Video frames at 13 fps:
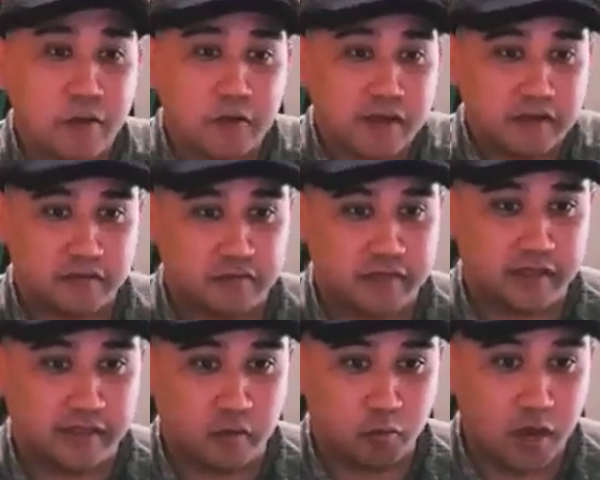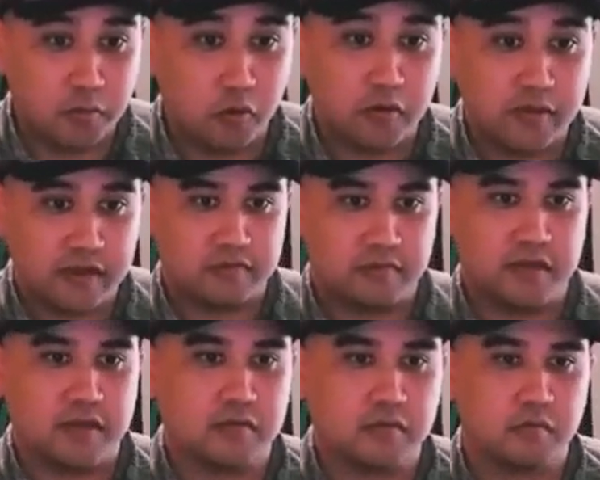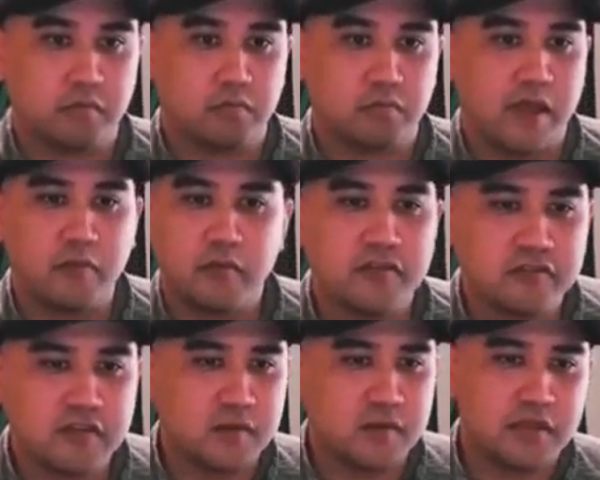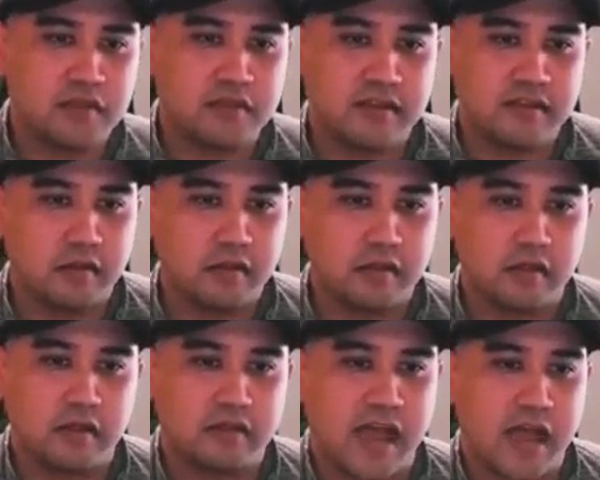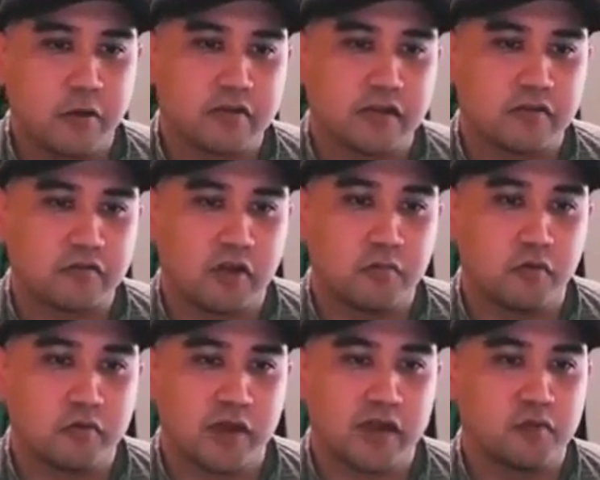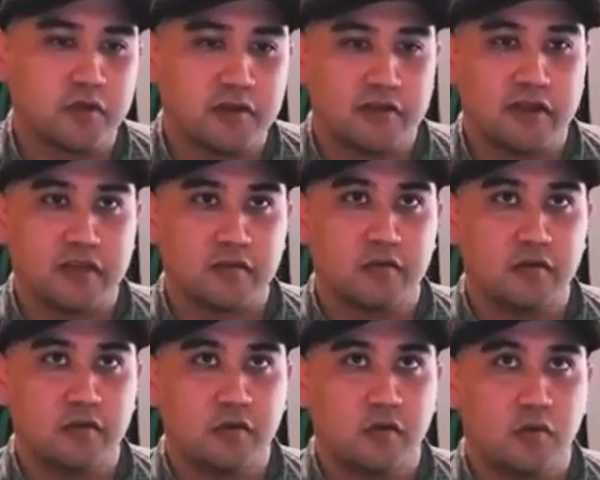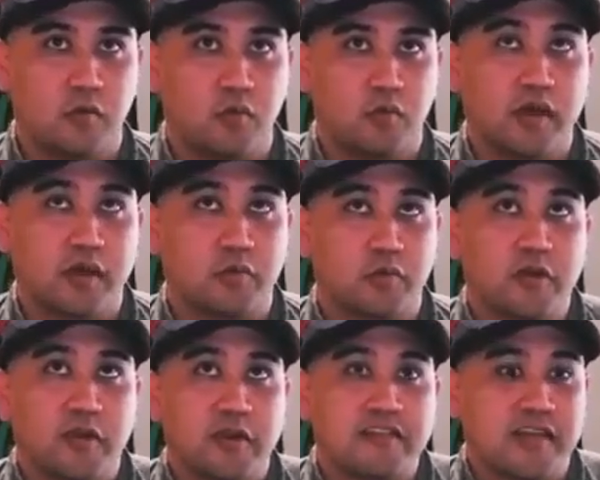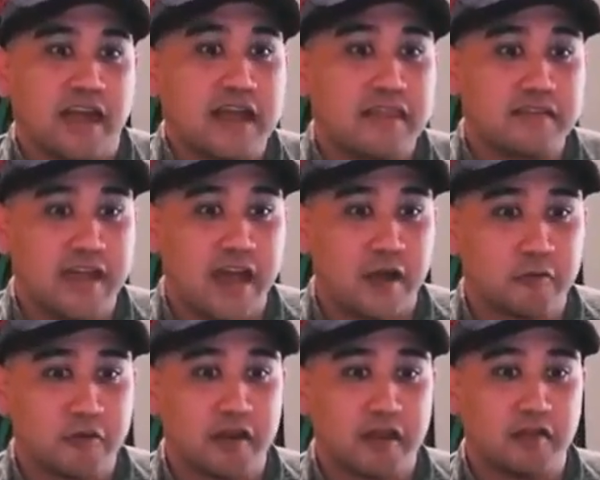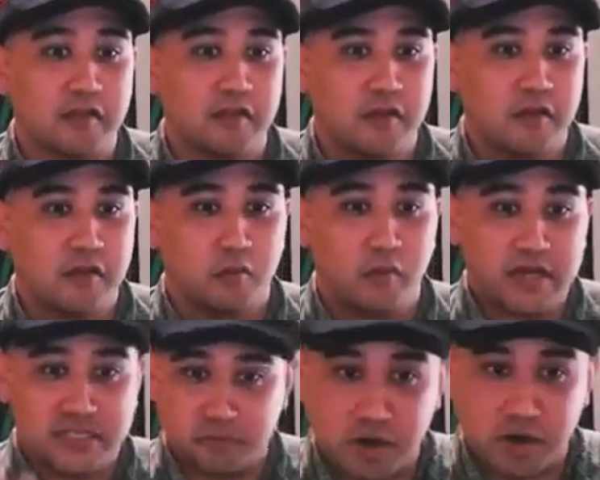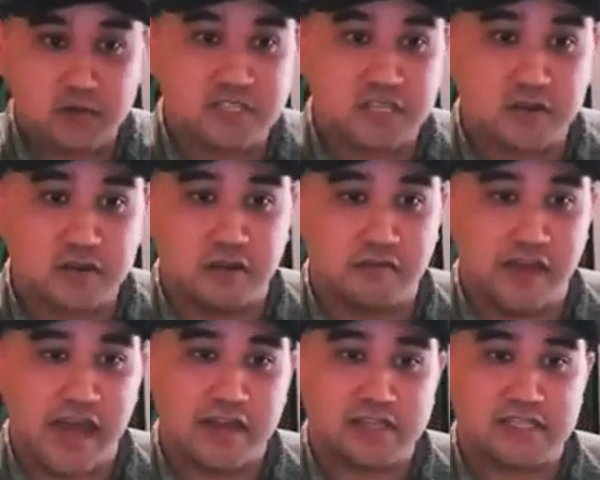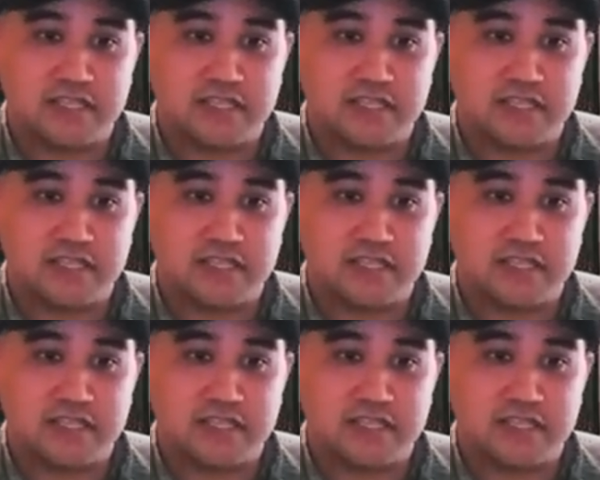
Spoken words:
That's like the rubble that's been, and we shouldn't be the tower that's crumbled, right? We are like, we're inside the tower, and white supremacy and all of that is the